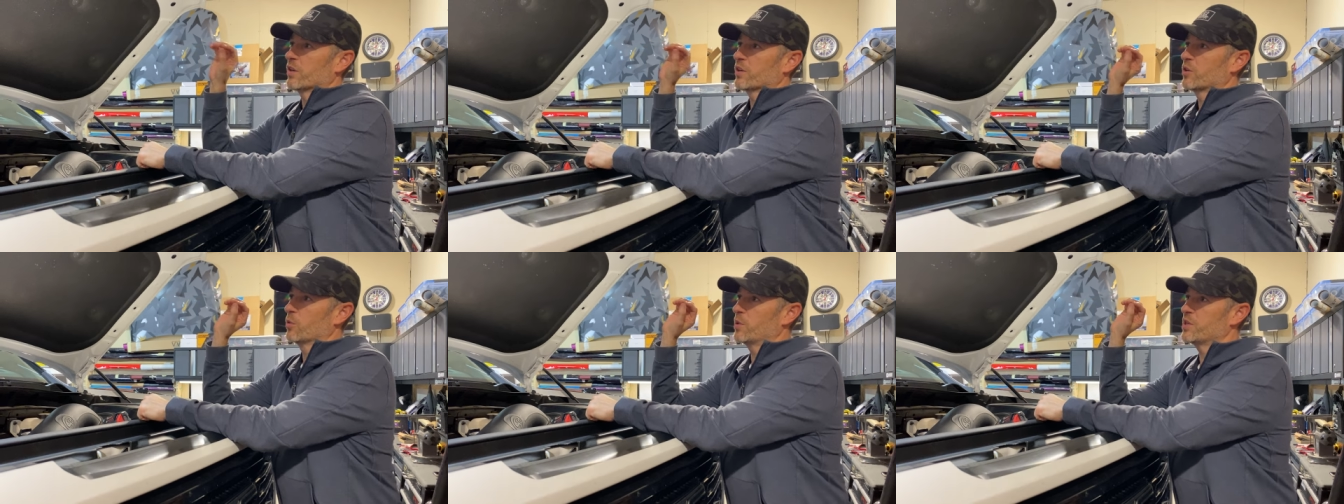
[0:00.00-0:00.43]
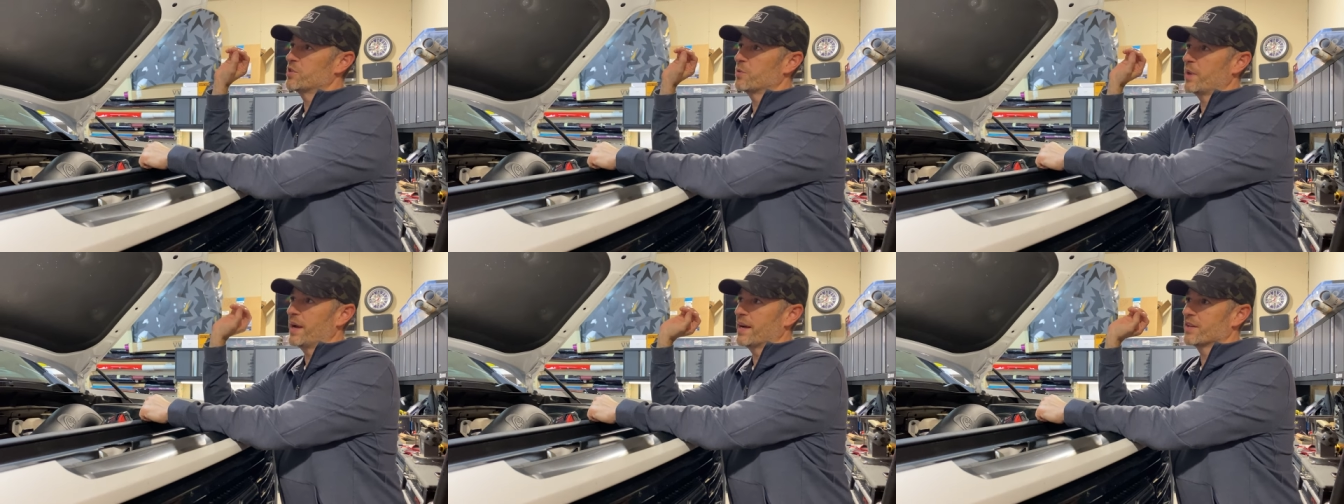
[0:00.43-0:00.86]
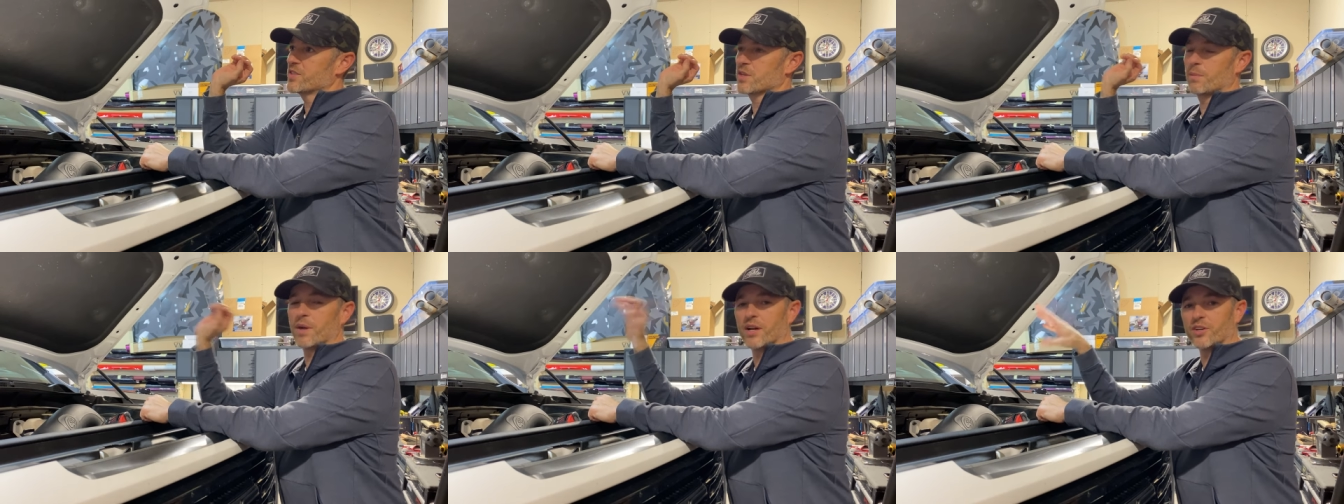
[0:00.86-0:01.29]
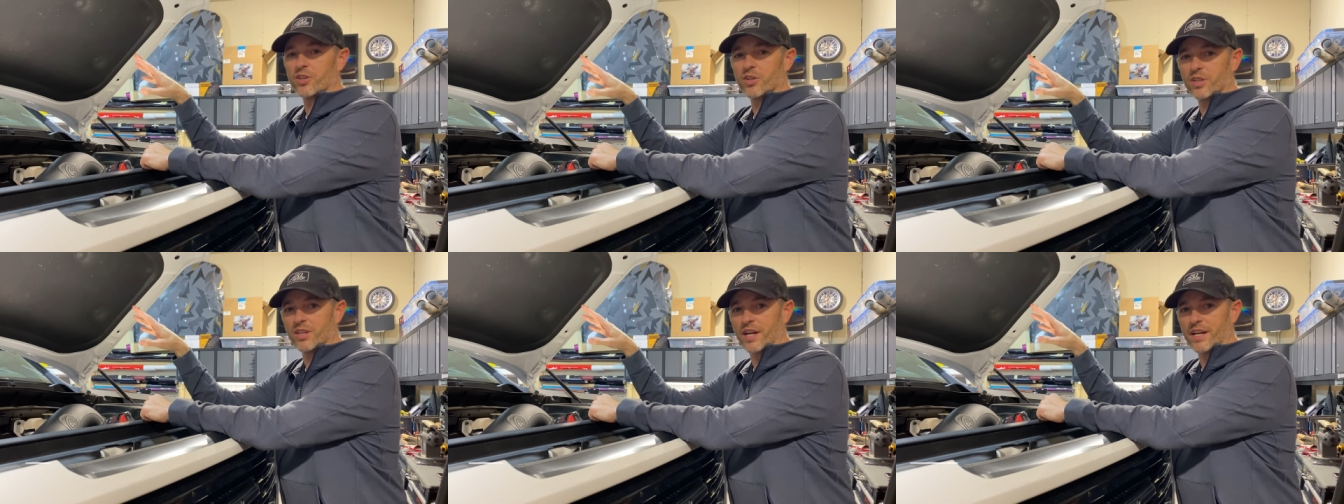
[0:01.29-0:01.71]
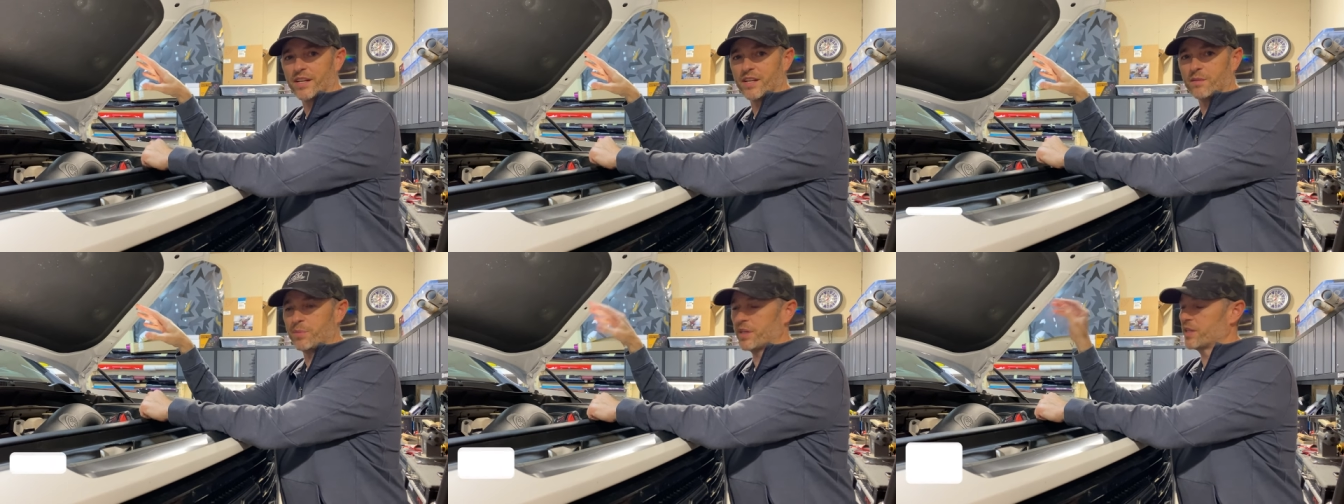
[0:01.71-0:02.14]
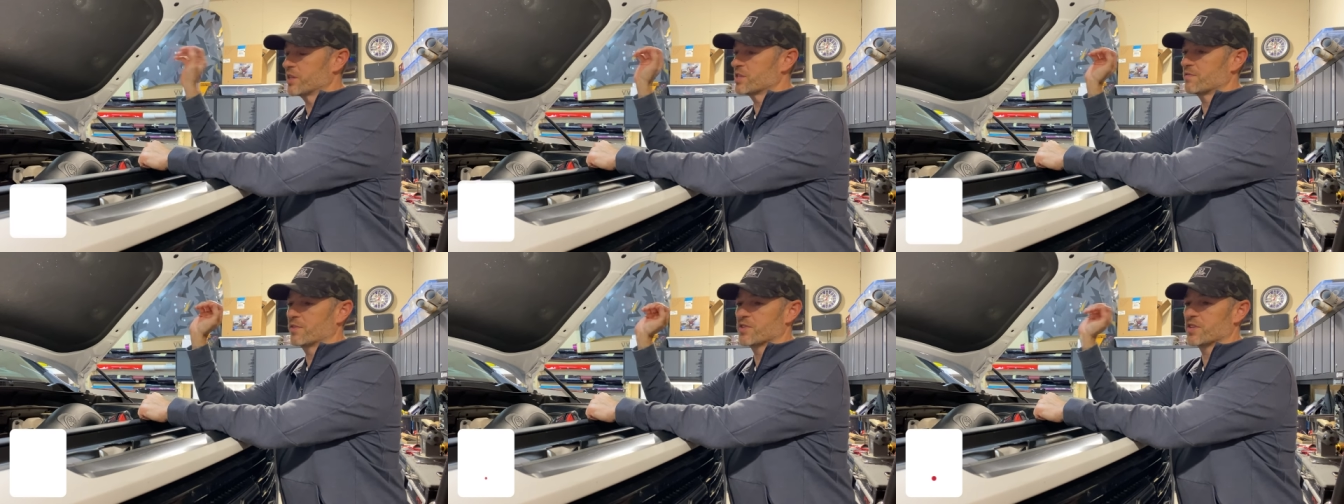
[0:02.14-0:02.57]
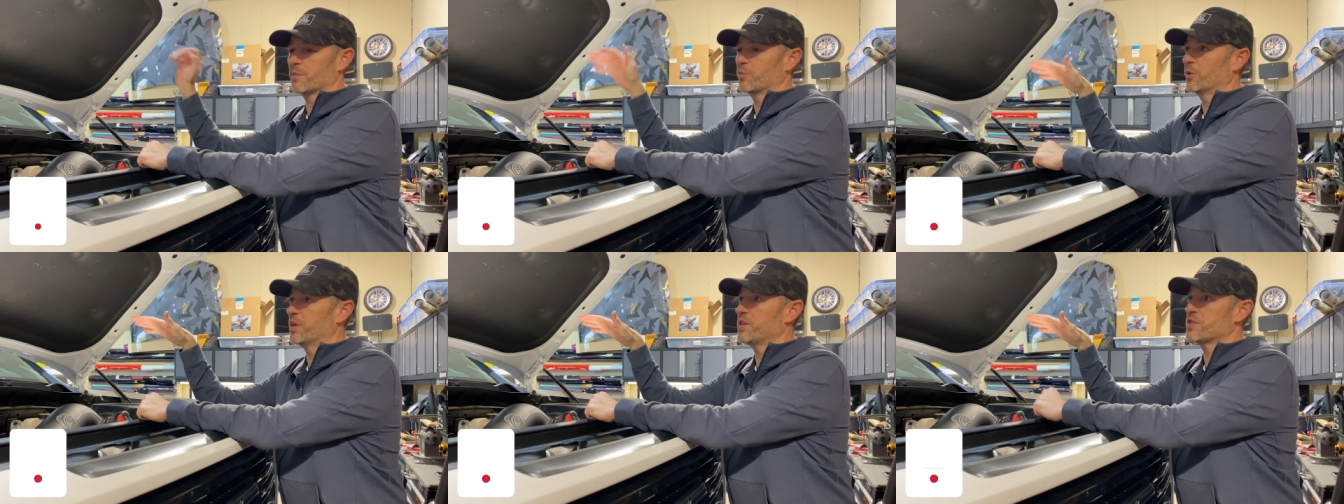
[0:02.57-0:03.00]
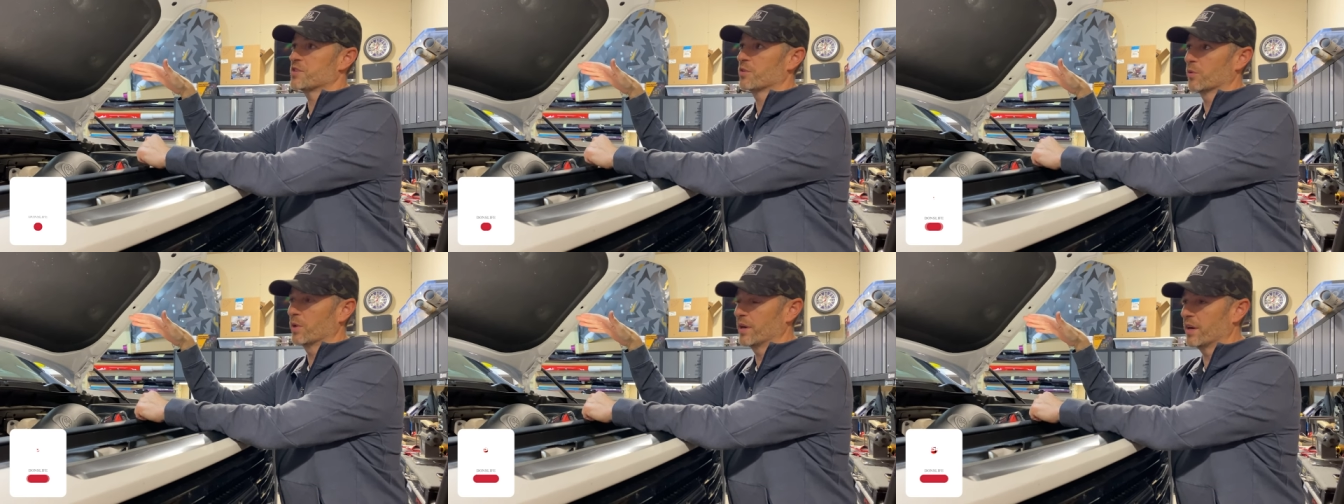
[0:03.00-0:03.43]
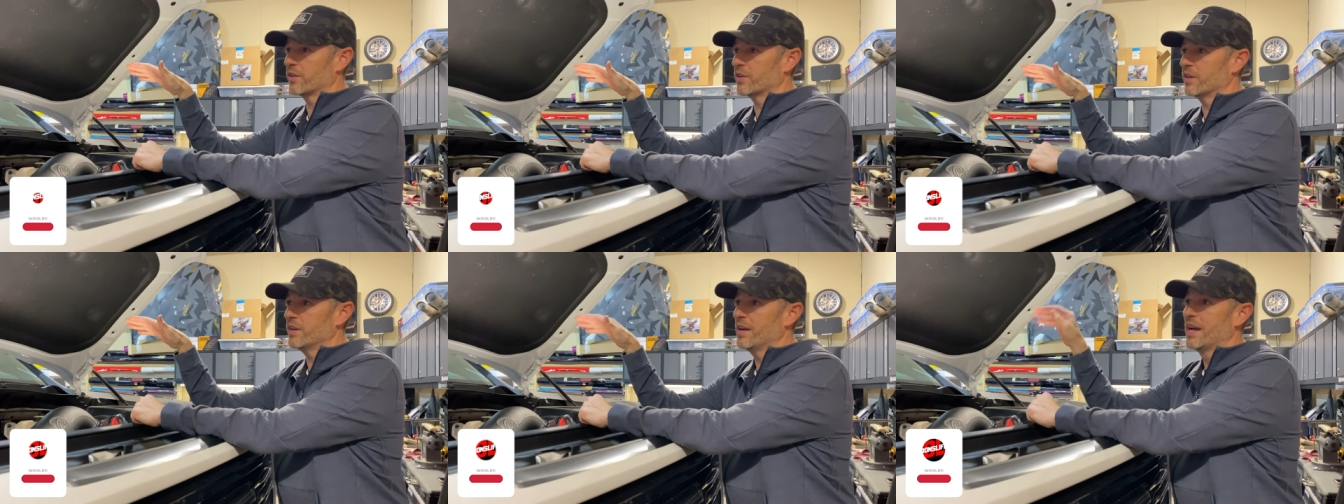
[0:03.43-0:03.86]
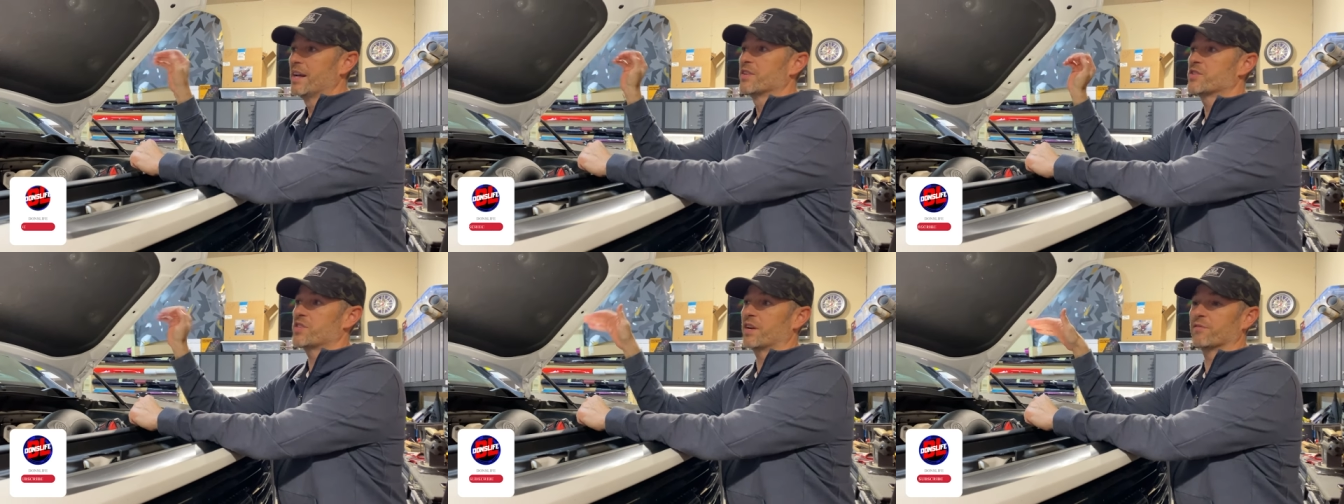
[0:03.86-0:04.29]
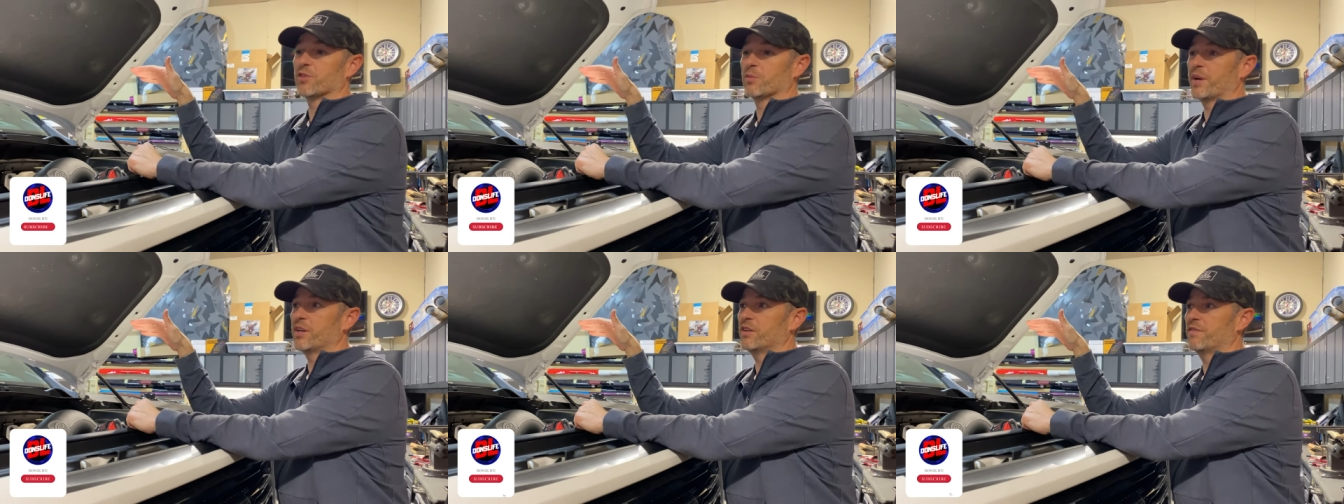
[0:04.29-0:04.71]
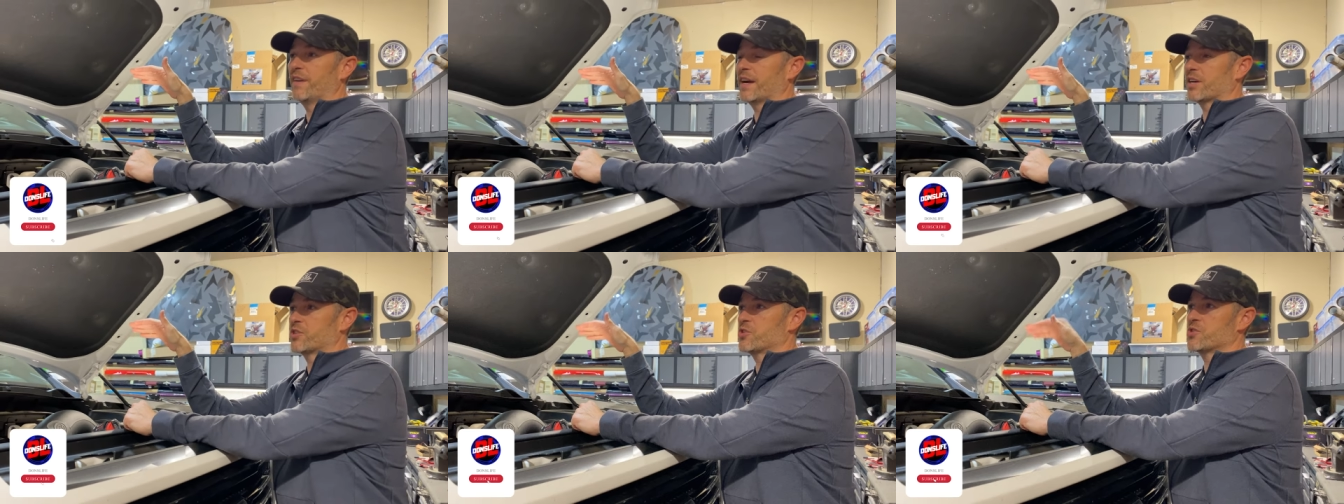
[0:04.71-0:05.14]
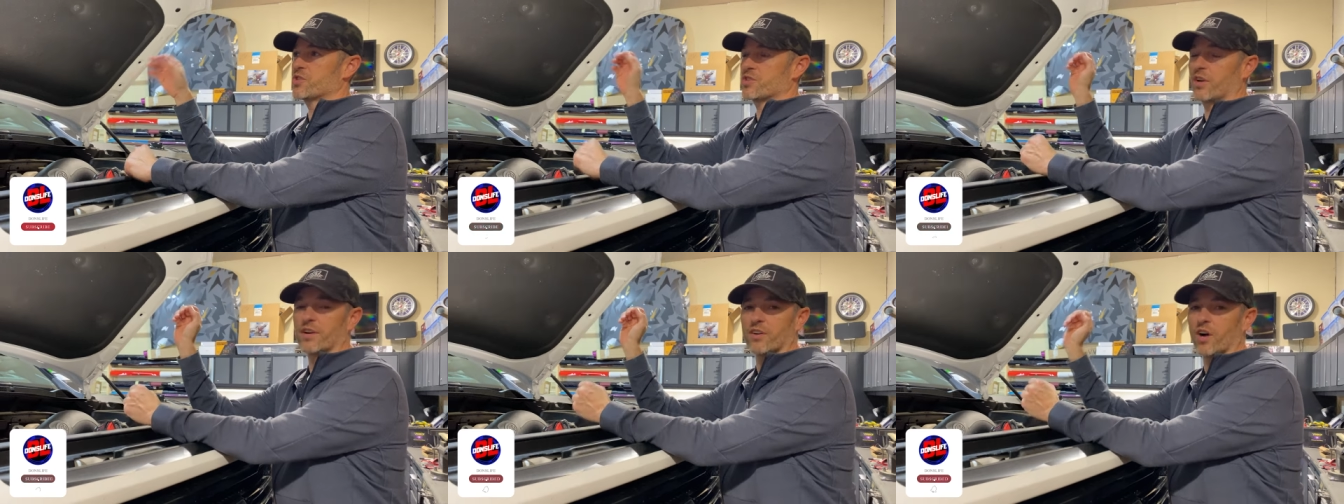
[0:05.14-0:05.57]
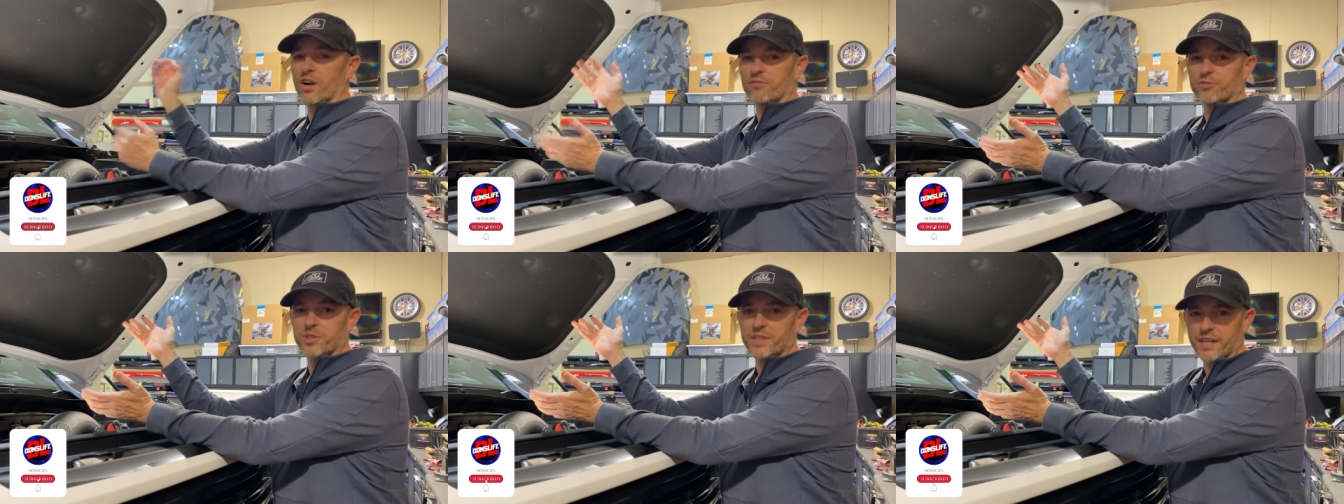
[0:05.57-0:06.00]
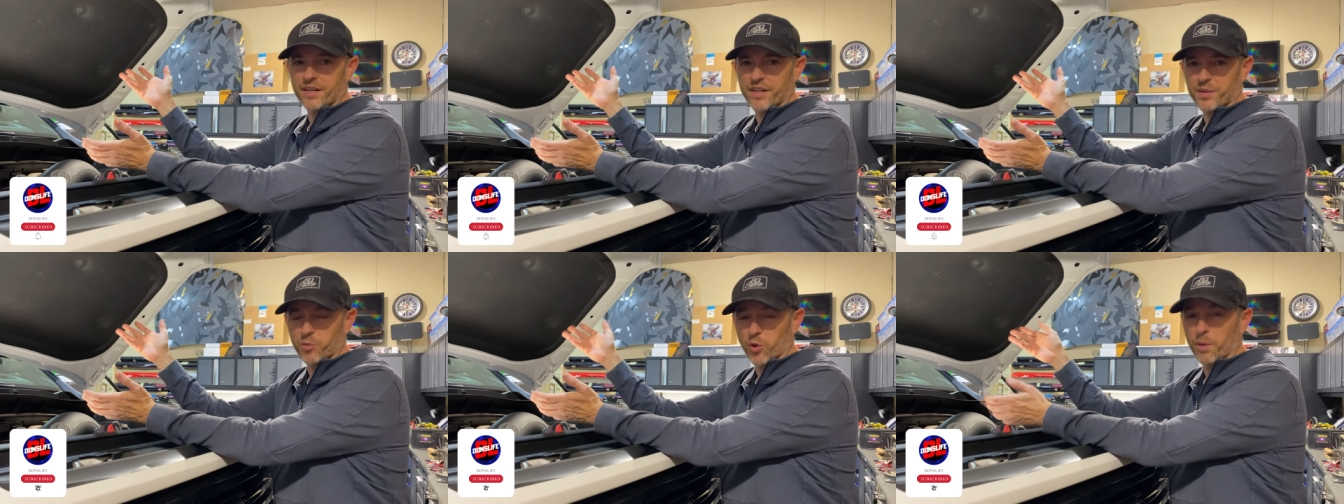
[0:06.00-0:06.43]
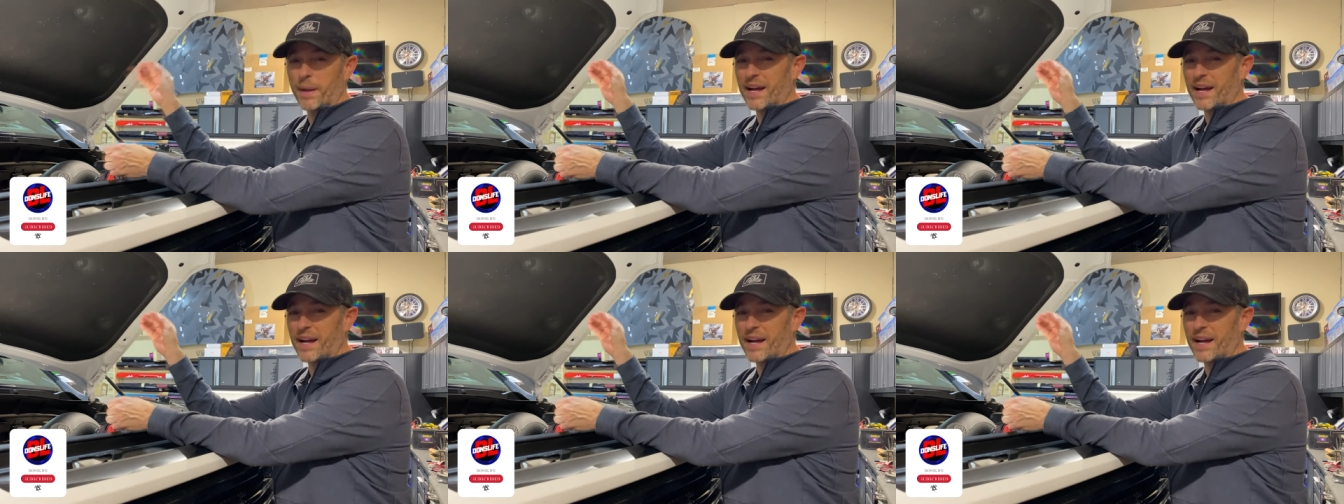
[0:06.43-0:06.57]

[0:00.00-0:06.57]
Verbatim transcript: are going to add some underhood lighting because for some reason or another, several manufacturers just aren't offering that anymore.